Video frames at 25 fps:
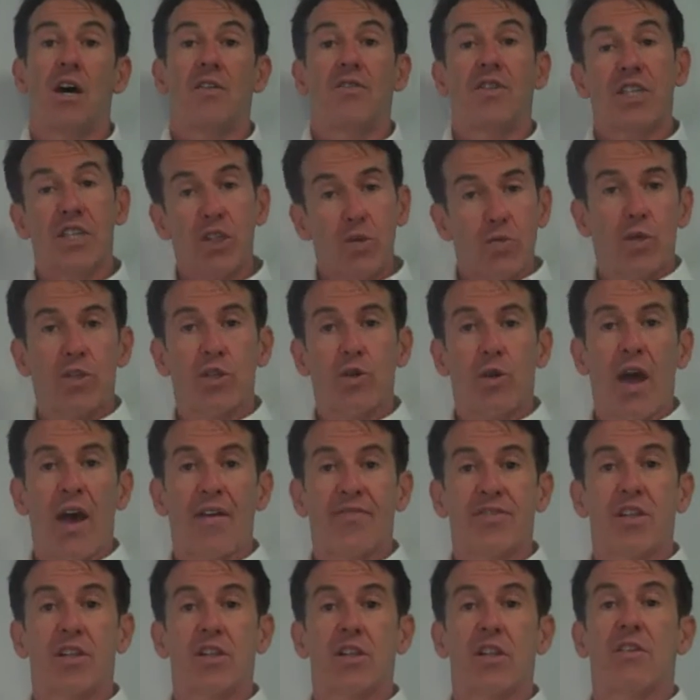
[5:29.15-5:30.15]
this is what you
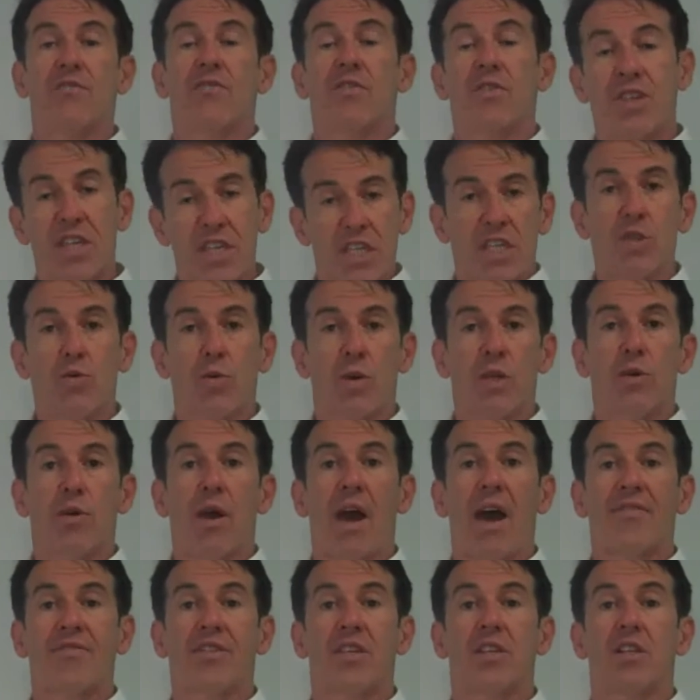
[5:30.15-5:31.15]
have to deliver, this is when you
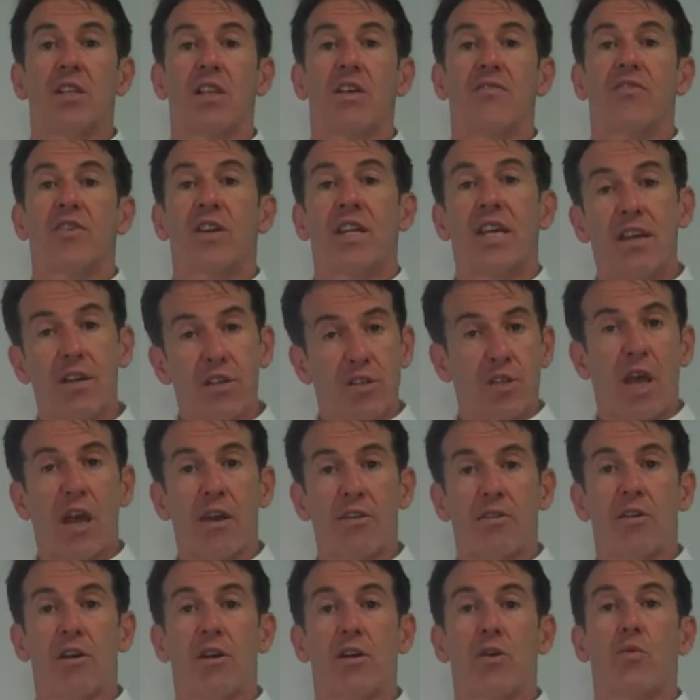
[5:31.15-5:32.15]
have to deliver it, here's how
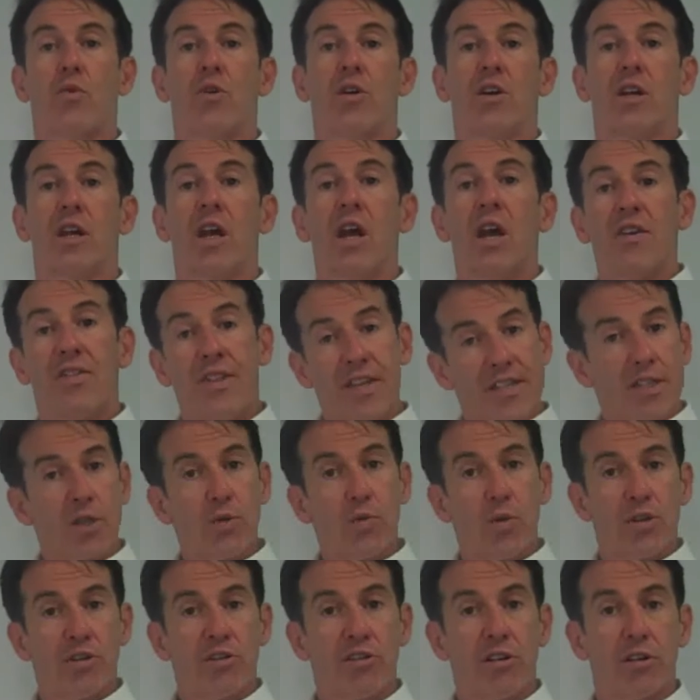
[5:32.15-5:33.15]
you're going to work, this
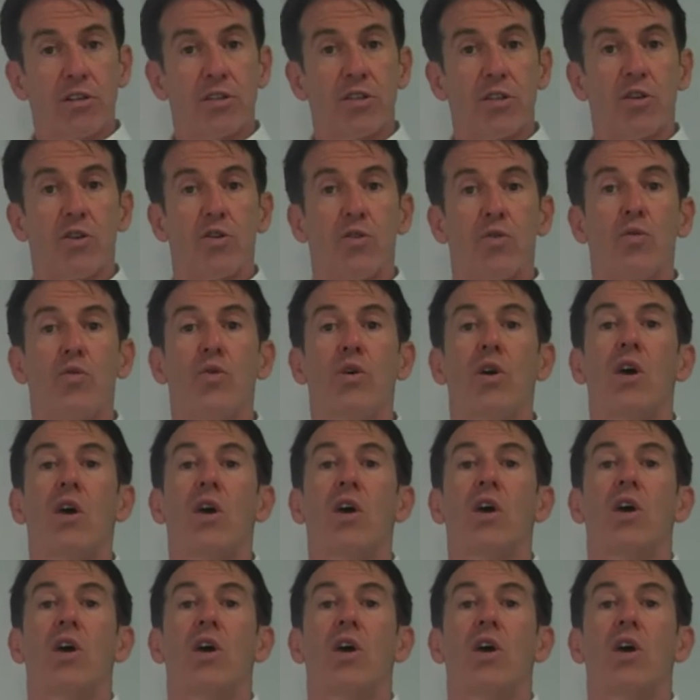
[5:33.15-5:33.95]
is what you're going to do,